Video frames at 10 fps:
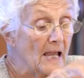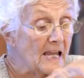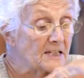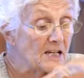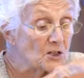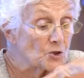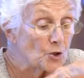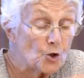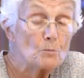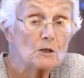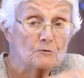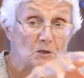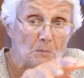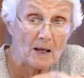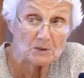it is human
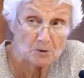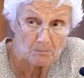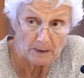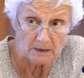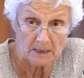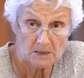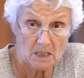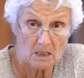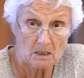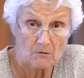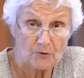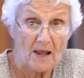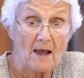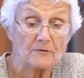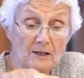responsibility for
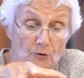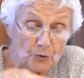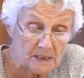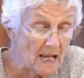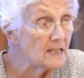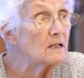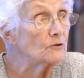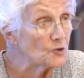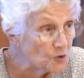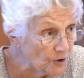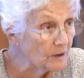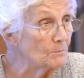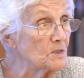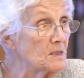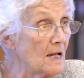having created the
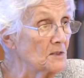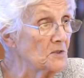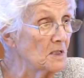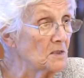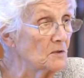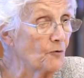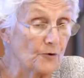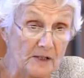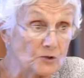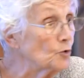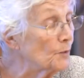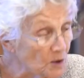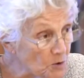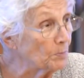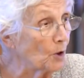circumstances for it to
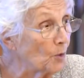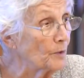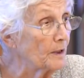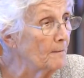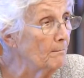explode,